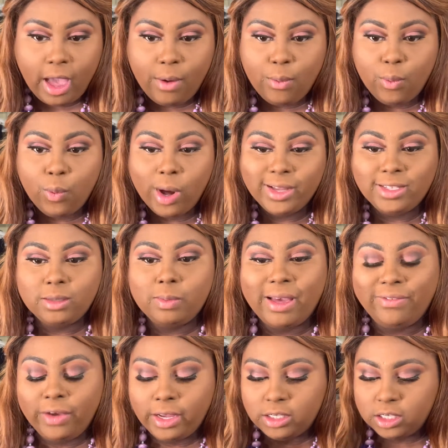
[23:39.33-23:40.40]
once my
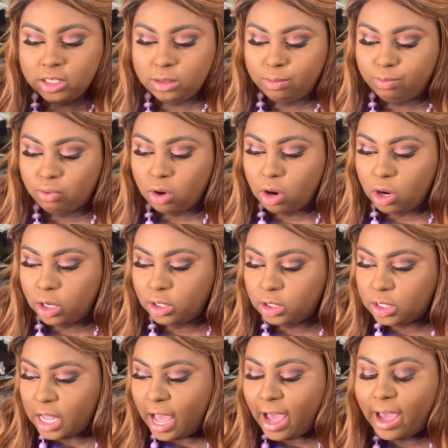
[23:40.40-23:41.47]
face is bronzed,
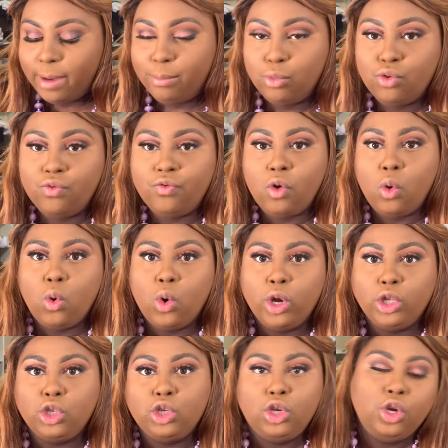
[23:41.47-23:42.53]
I move on
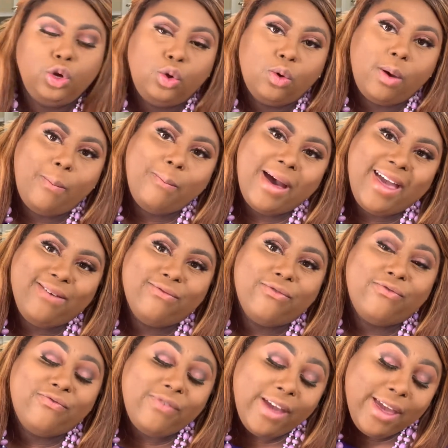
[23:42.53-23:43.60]
to my
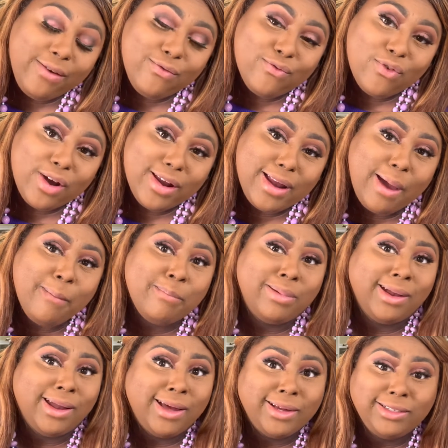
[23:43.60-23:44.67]
favorite
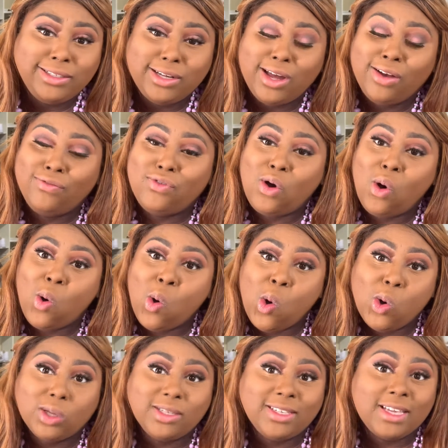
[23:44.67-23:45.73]
blush of all
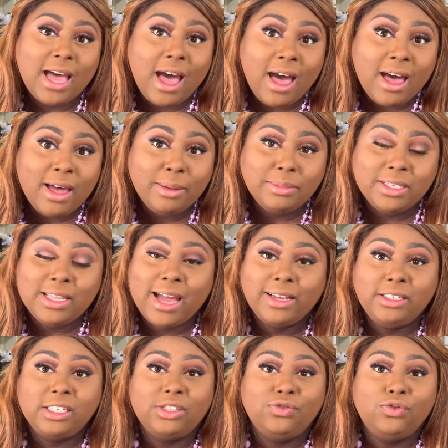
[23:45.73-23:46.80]
times, not
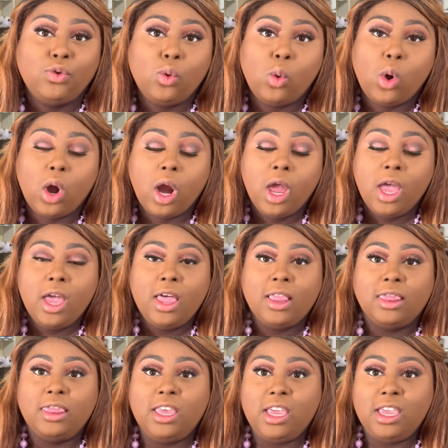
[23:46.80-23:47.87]
just for
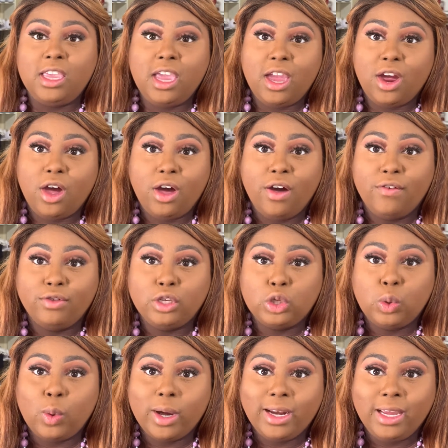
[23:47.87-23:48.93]
the year of
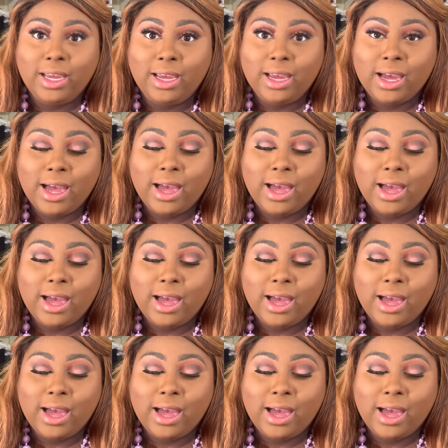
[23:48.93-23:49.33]
2020